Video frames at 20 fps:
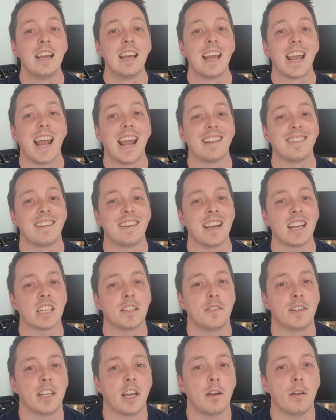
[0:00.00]
In the next
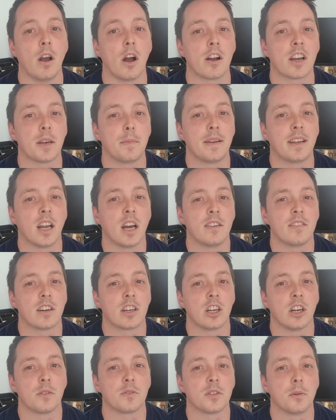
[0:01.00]
video, I'm going to be
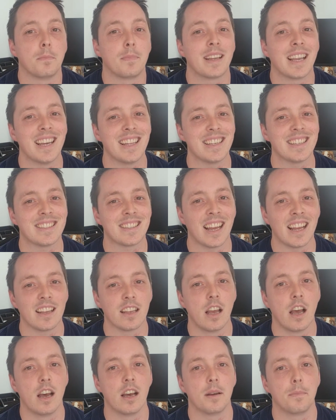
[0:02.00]
covering off some beginners
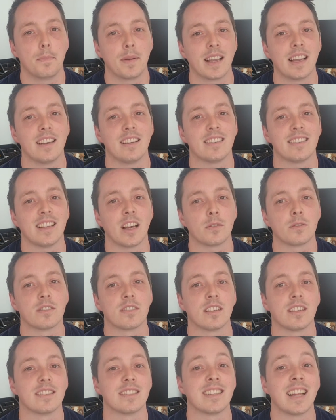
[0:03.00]
Thousand
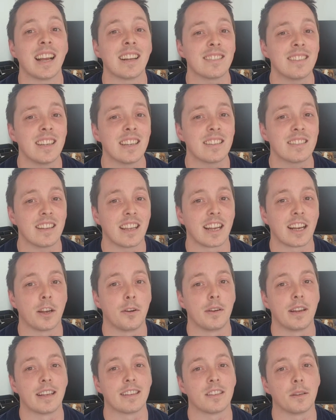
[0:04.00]
Sons tactics,
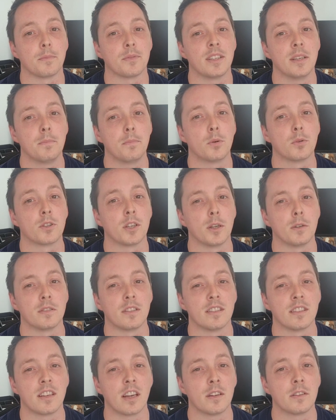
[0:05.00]
including some simple do's
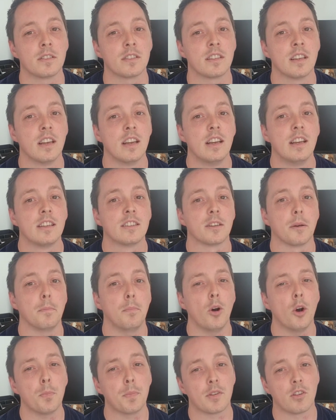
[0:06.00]
and don'ts, some
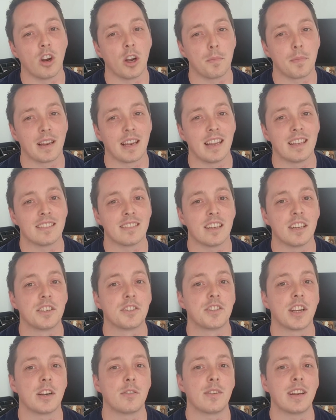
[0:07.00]
popular army lists, and
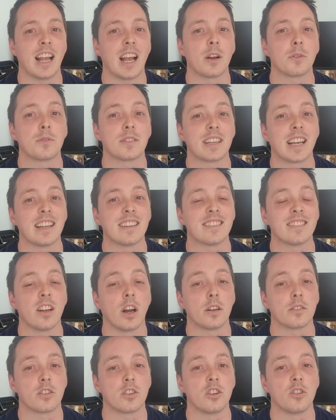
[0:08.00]
generally how to get
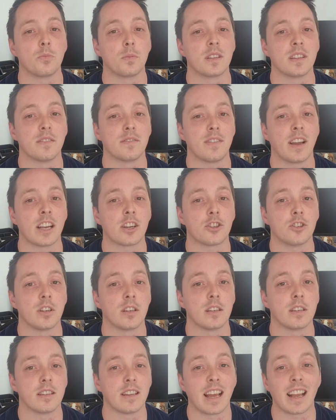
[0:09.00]
started off with the
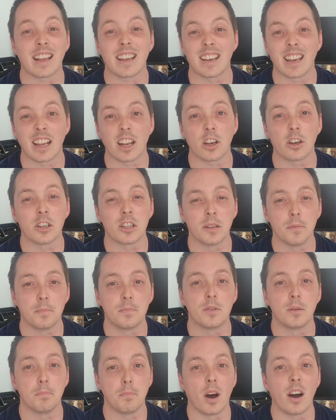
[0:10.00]
faction. That can include
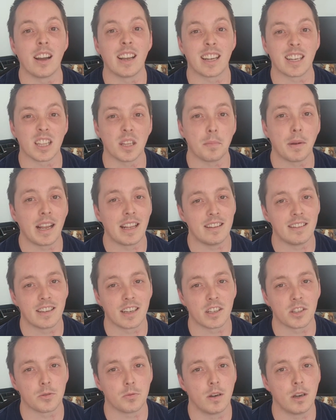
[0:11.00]
the buying and the painting
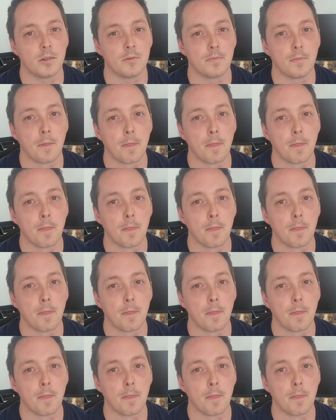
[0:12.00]
as well.